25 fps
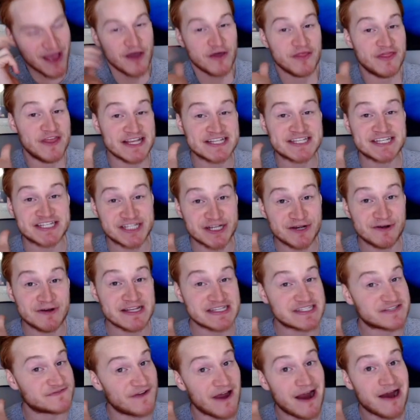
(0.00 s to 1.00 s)
This dude
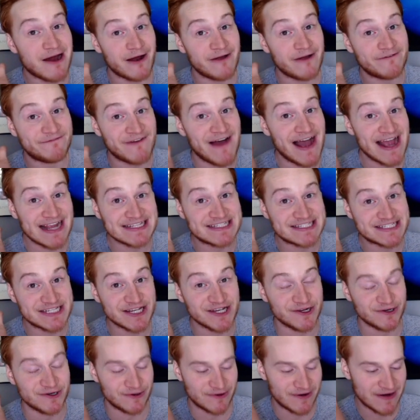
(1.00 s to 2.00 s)
is verified
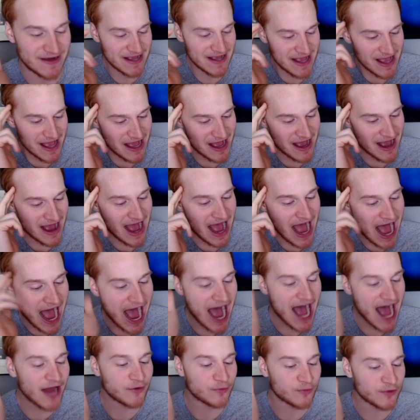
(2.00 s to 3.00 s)
too.
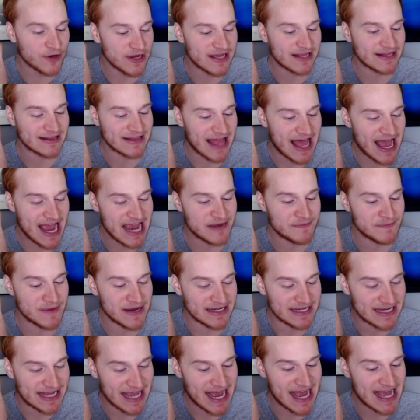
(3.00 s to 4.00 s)
Hot
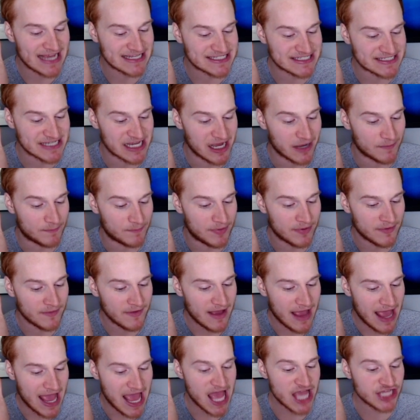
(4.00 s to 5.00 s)
realignment gossip.
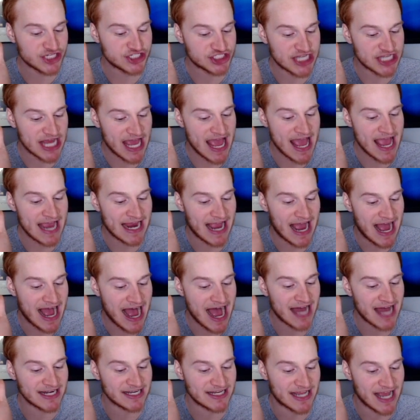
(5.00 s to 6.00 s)
Hashtag
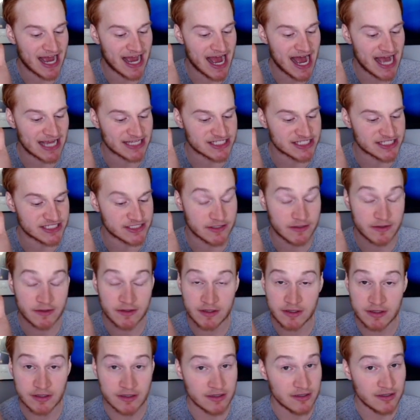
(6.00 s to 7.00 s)
hot goss.
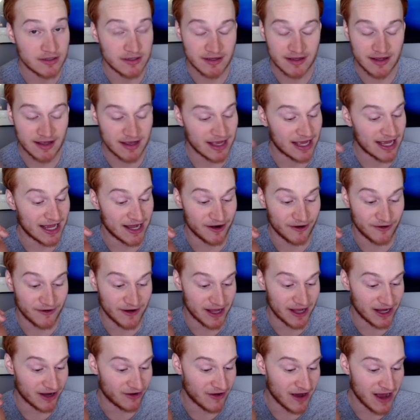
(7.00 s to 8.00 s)
I don't
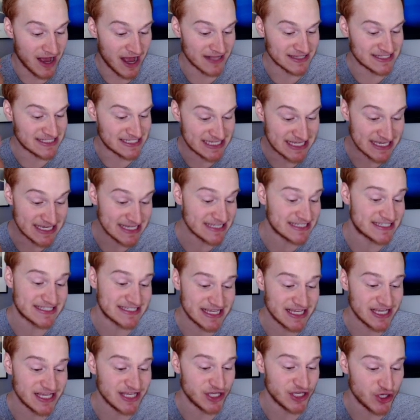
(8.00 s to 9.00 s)
know.
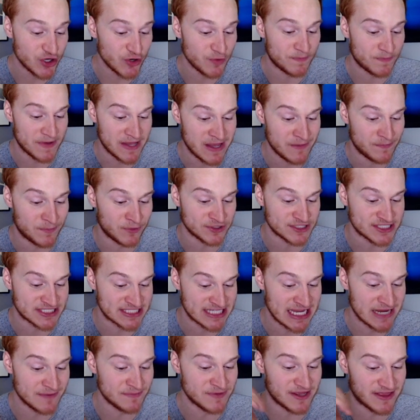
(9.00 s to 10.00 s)
TCU people
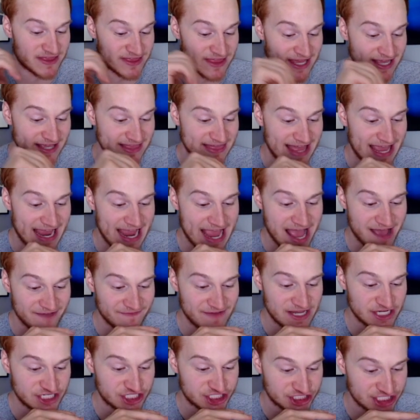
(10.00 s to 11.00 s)
seem to think they have
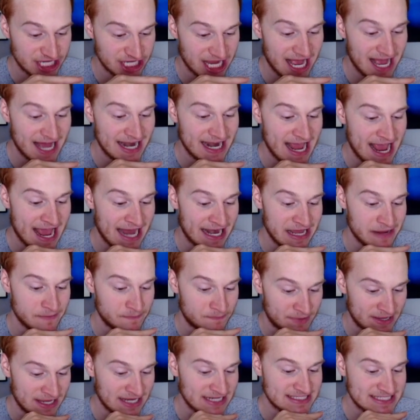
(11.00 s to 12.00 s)
a shot at a
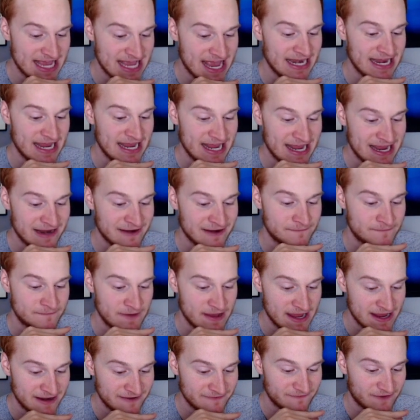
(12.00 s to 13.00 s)
Big Ten
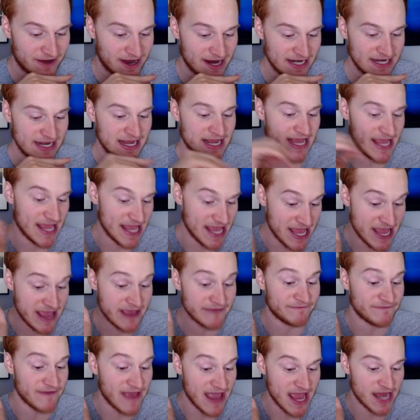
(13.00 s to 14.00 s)
invite
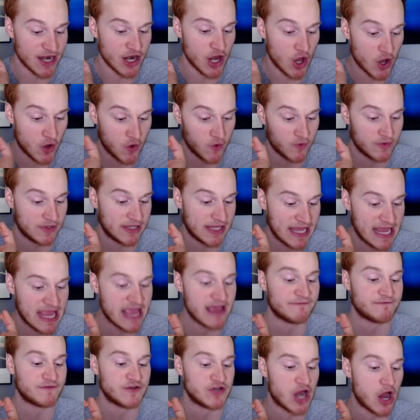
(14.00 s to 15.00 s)
if and only
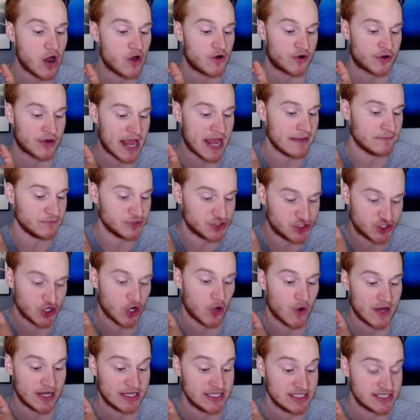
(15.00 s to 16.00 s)
if Notre Dame
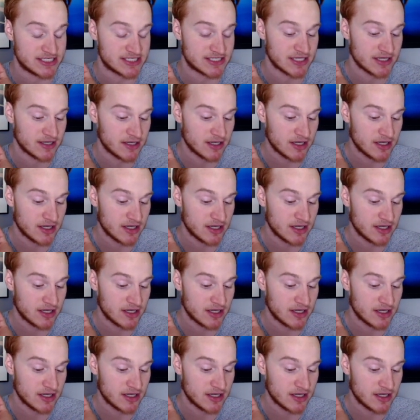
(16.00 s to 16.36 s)
joins.